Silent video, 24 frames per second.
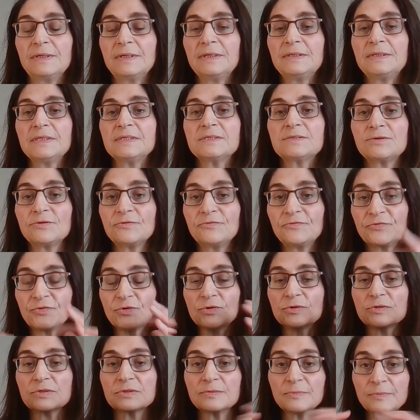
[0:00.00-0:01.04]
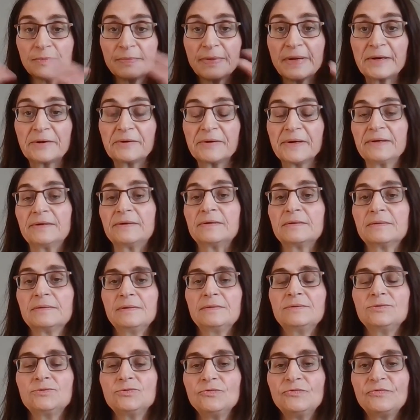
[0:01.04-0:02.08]
It is the first barrier
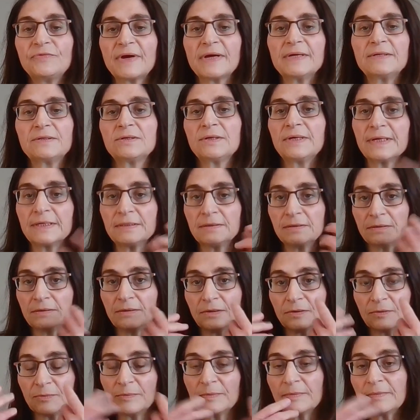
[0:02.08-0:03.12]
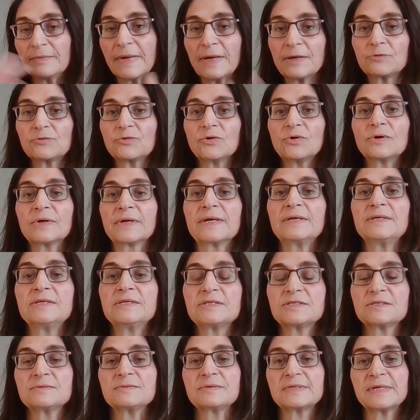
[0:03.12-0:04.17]
to fight against
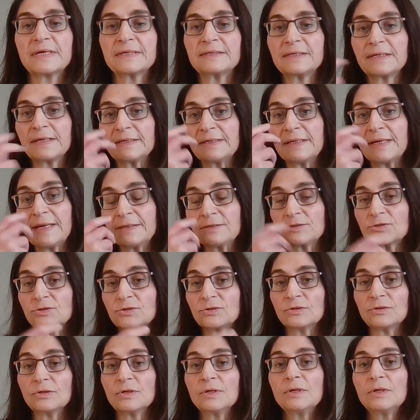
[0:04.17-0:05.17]
microorganisms that can enter